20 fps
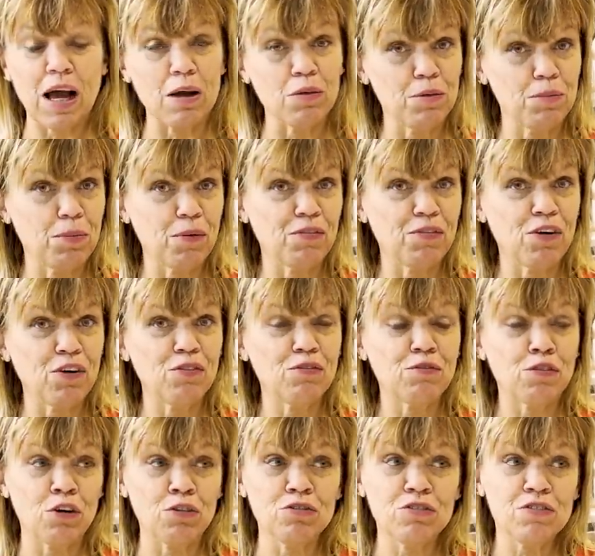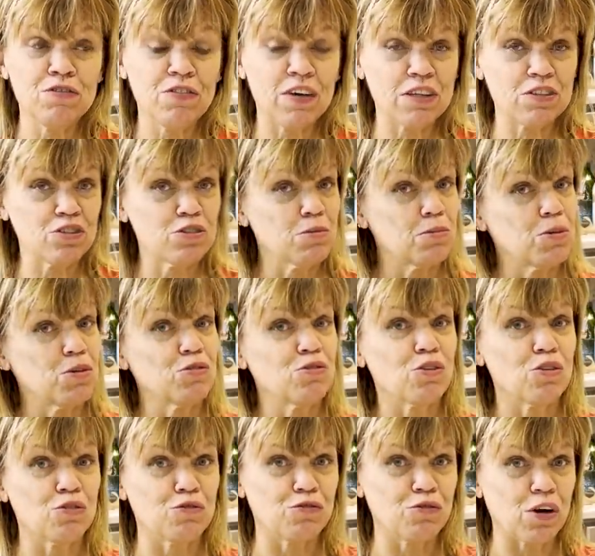I would prefer frozen vegetables
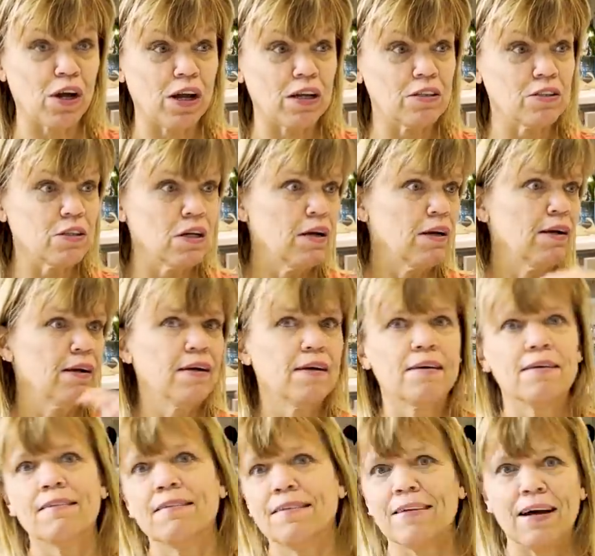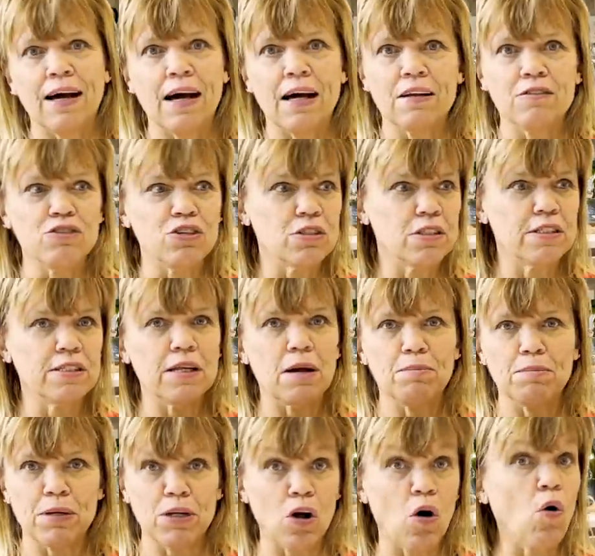or fresh out of just
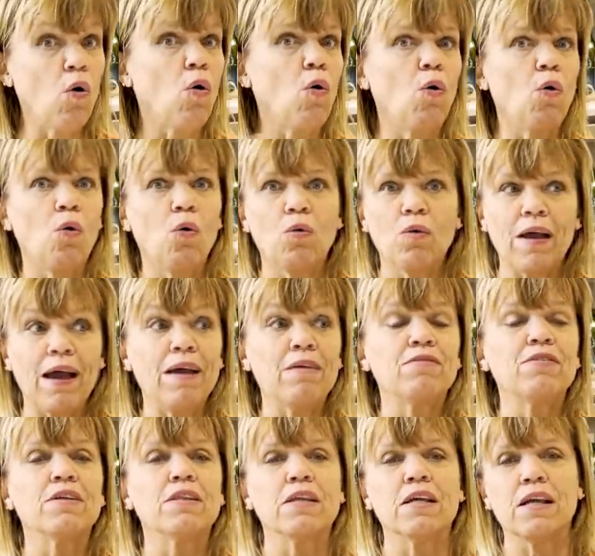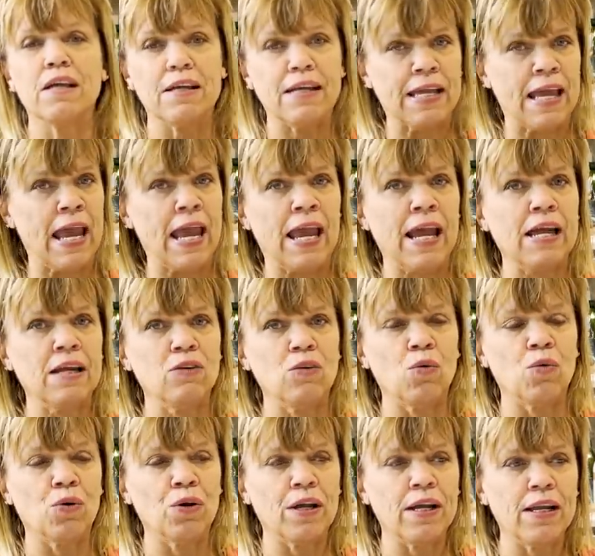dumping a whole everything can
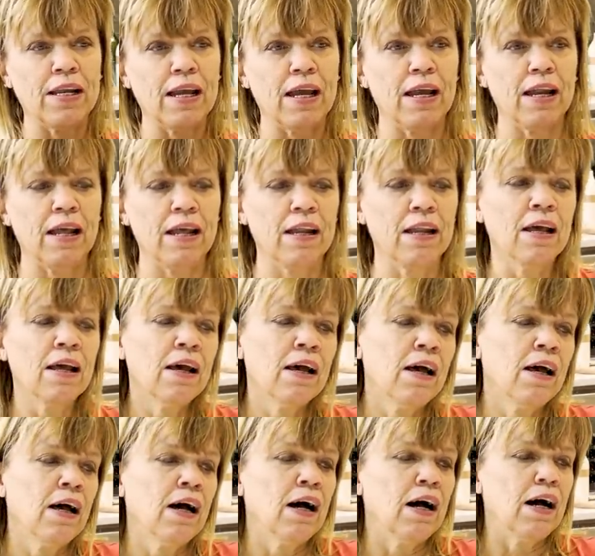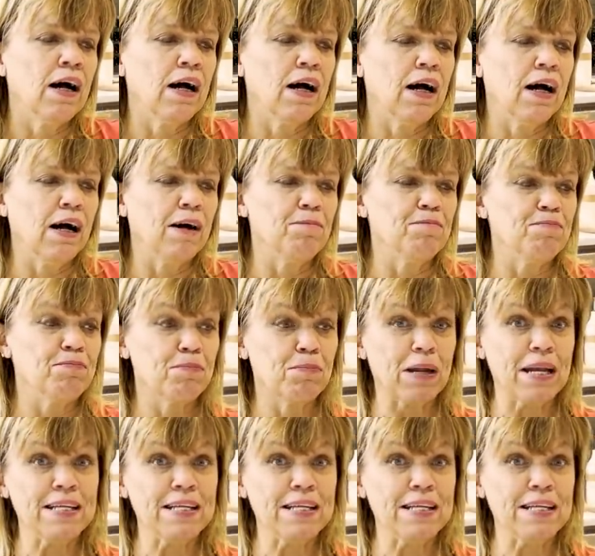orientated. But